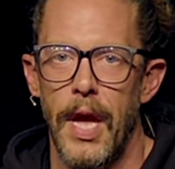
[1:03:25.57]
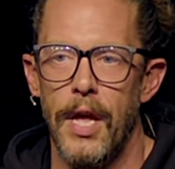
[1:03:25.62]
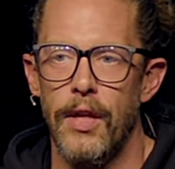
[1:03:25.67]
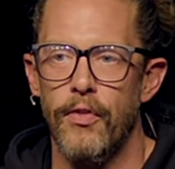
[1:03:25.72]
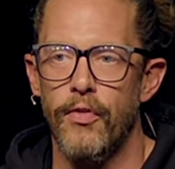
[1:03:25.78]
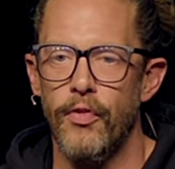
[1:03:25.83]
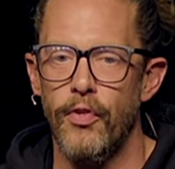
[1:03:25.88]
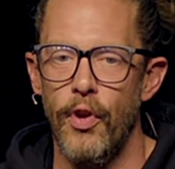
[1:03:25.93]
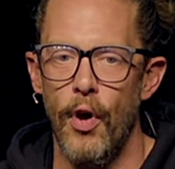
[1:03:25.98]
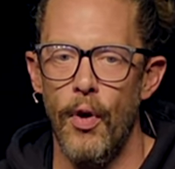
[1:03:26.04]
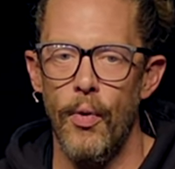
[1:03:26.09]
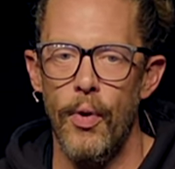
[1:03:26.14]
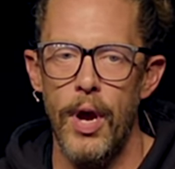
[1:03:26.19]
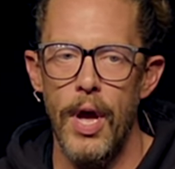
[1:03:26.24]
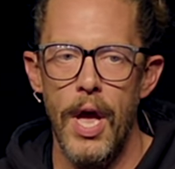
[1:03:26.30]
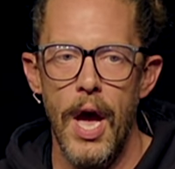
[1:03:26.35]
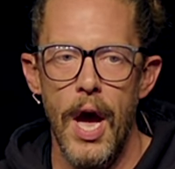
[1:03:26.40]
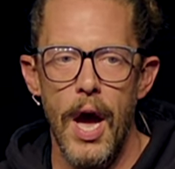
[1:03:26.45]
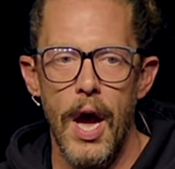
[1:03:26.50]
And
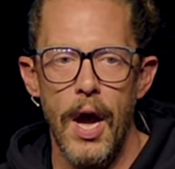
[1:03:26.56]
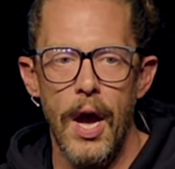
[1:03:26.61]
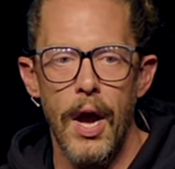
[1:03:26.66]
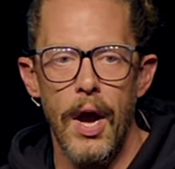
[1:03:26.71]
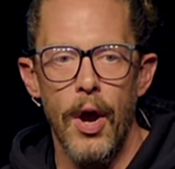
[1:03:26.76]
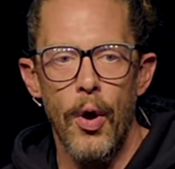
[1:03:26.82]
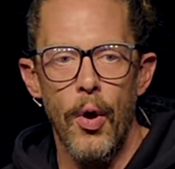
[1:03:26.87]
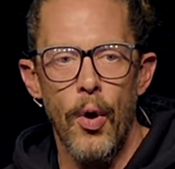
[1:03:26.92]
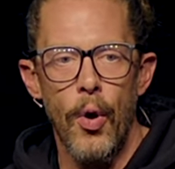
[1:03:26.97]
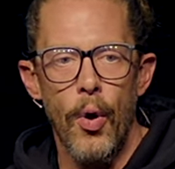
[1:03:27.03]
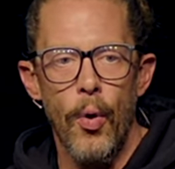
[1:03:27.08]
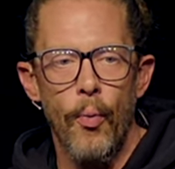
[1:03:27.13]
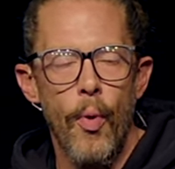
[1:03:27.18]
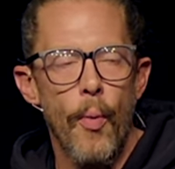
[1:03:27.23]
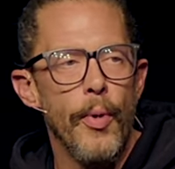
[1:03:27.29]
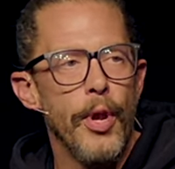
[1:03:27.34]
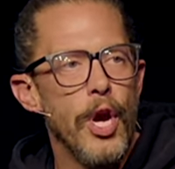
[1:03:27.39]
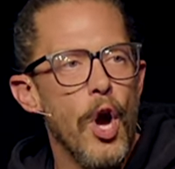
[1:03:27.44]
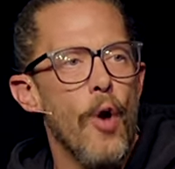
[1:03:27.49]
so
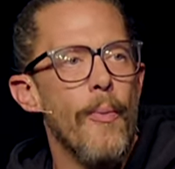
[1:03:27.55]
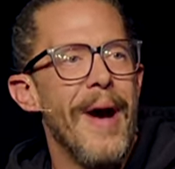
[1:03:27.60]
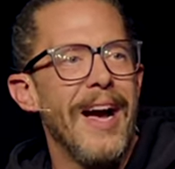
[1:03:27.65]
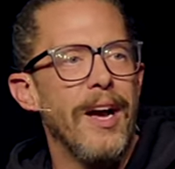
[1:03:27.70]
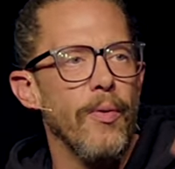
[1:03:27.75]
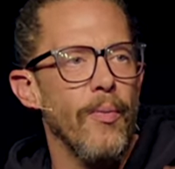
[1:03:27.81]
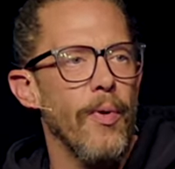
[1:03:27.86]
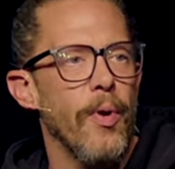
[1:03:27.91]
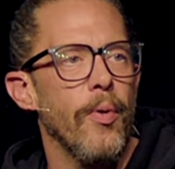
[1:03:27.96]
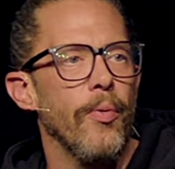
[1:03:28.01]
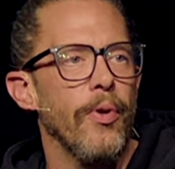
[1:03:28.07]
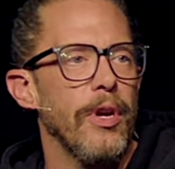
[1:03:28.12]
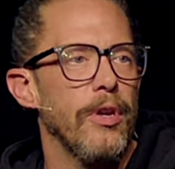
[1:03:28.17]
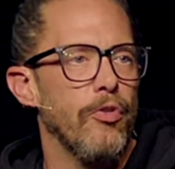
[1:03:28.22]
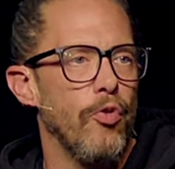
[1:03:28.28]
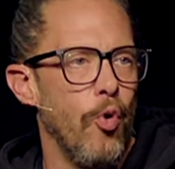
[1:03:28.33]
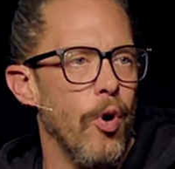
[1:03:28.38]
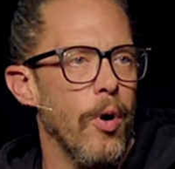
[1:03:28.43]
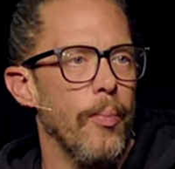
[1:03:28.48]
when we go back and we
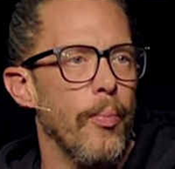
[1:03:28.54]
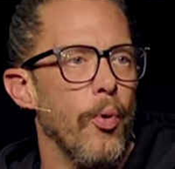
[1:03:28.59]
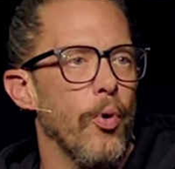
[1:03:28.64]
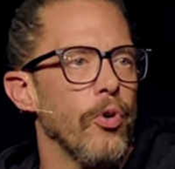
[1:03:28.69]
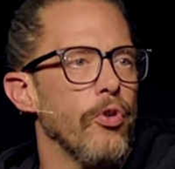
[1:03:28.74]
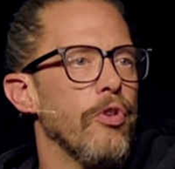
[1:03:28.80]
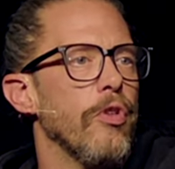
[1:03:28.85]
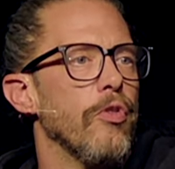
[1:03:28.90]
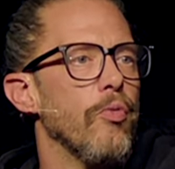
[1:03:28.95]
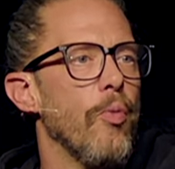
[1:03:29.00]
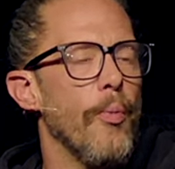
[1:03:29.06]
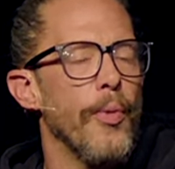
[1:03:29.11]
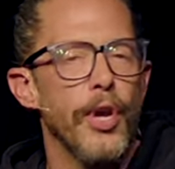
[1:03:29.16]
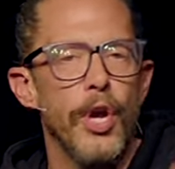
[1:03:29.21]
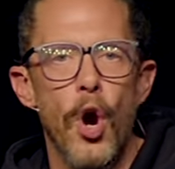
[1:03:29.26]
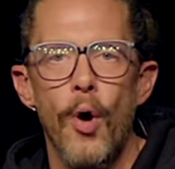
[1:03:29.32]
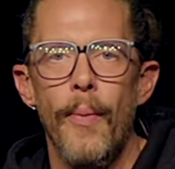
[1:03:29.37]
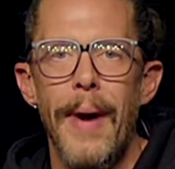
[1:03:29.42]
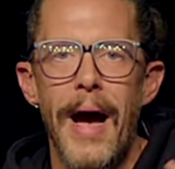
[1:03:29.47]
read Torah portions, when we
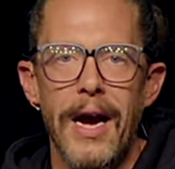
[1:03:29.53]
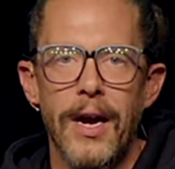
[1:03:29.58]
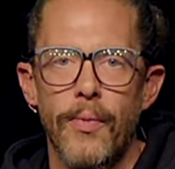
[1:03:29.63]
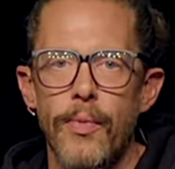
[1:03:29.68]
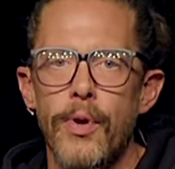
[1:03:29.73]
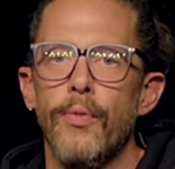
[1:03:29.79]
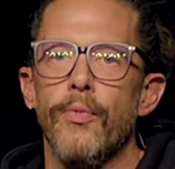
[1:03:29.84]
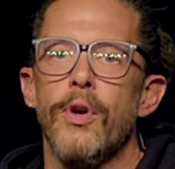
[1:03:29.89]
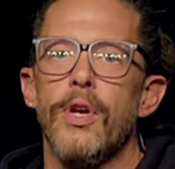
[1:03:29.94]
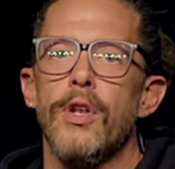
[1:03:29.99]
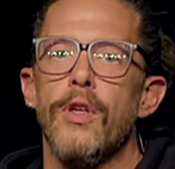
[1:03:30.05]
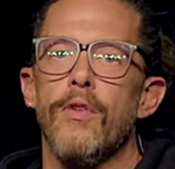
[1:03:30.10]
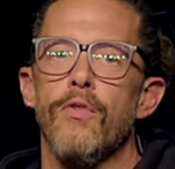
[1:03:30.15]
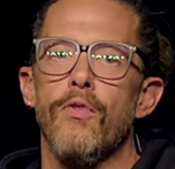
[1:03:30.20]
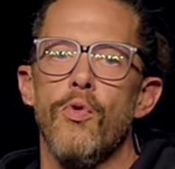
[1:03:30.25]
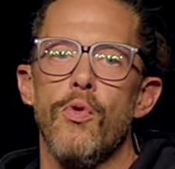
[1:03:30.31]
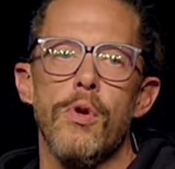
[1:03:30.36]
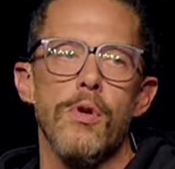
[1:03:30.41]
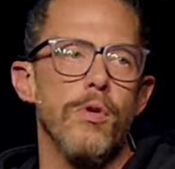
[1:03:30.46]
go back and we read
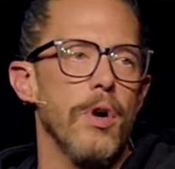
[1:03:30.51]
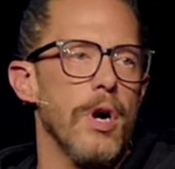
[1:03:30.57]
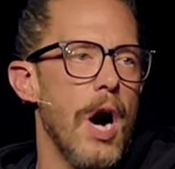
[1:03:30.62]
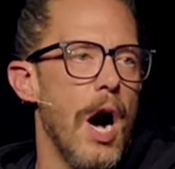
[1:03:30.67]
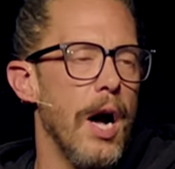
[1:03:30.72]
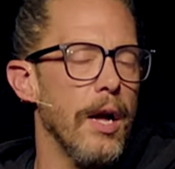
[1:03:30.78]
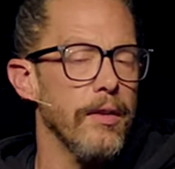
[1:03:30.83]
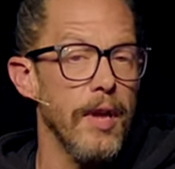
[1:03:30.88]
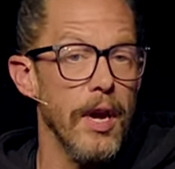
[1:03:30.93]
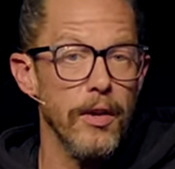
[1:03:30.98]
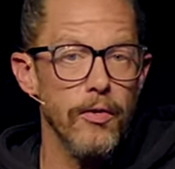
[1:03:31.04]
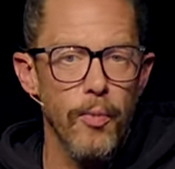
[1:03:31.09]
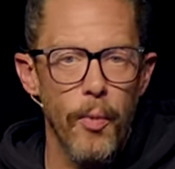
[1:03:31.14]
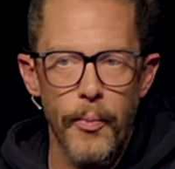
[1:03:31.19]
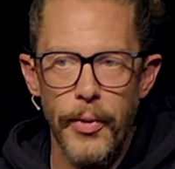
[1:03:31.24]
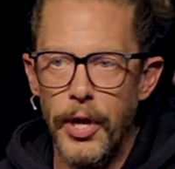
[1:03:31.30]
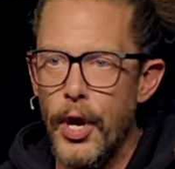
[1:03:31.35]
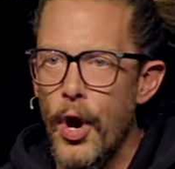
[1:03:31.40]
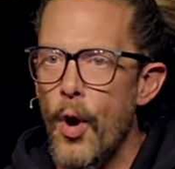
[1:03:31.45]
historical context,
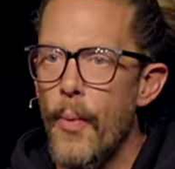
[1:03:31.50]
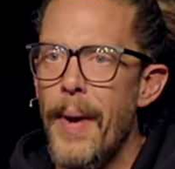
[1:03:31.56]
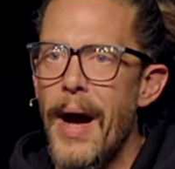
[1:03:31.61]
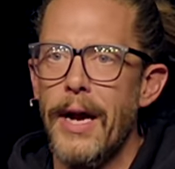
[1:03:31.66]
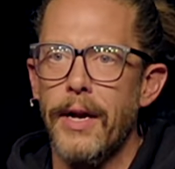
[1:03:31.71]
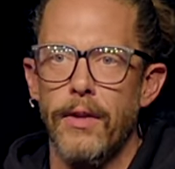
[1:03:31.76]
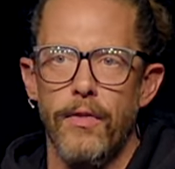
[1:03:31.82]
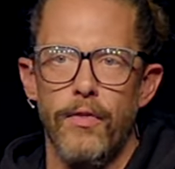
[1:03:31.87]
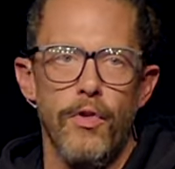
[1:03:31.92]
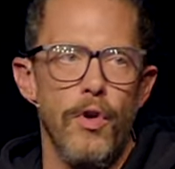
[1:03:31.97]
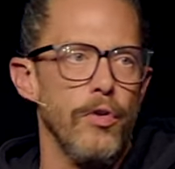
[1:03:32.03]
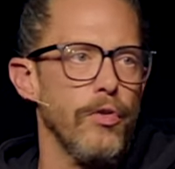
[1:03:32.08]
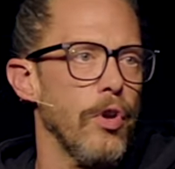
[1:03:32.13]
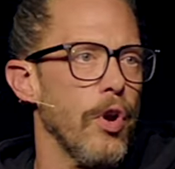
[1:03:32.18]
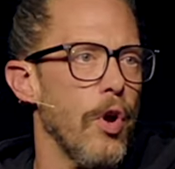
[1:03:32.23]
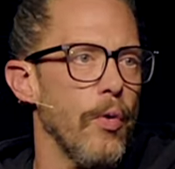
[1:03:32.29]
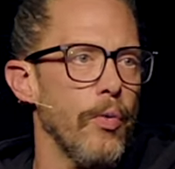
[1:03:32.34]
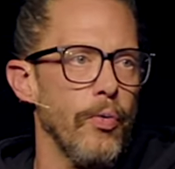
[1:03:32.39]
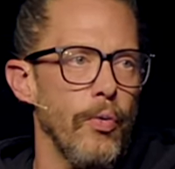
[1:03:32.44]
when we go back and start
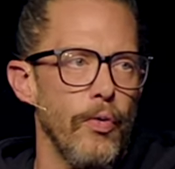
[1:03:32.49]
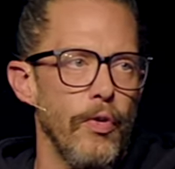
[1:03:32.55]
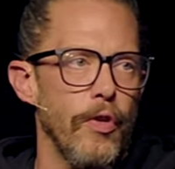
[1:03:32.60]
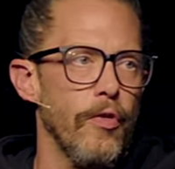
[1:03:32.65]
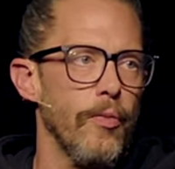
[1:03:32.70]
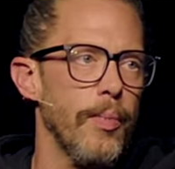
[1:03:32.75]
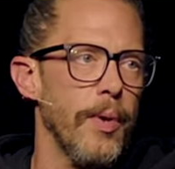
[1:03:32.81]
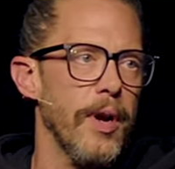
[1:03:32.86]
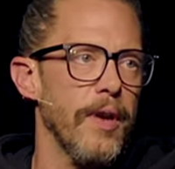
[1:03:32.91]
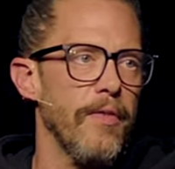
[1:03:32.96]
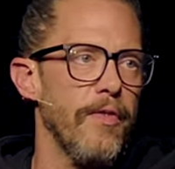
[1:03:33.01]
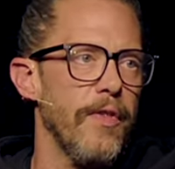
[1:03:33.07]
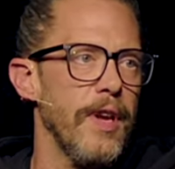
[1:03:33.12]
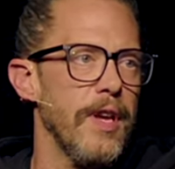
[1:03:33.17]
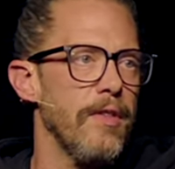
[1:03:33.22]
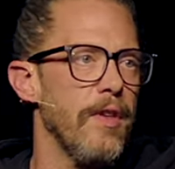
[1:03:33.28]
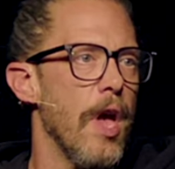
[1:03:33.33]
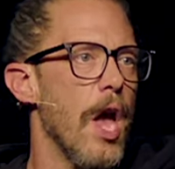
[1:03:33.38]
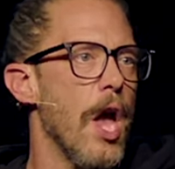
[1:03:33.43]
to go through the spring
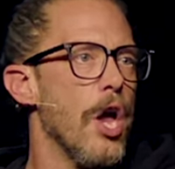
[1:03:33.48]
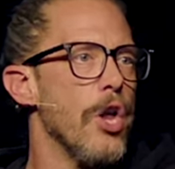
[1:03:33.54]
feast,